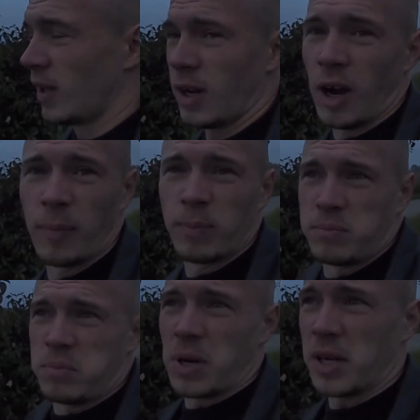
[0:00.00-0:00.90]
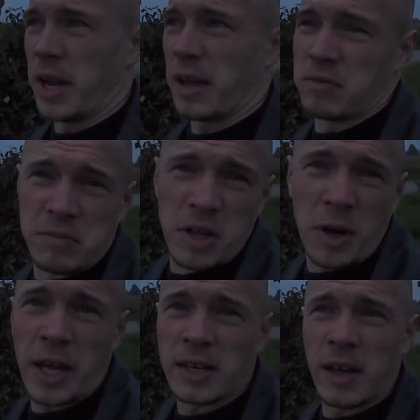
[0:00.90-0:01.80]
But
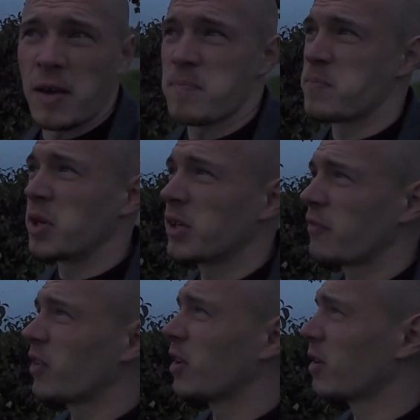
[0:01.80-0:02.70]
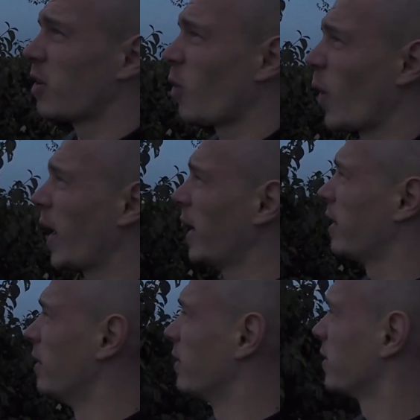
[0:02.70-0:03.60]
look at the beautiful gray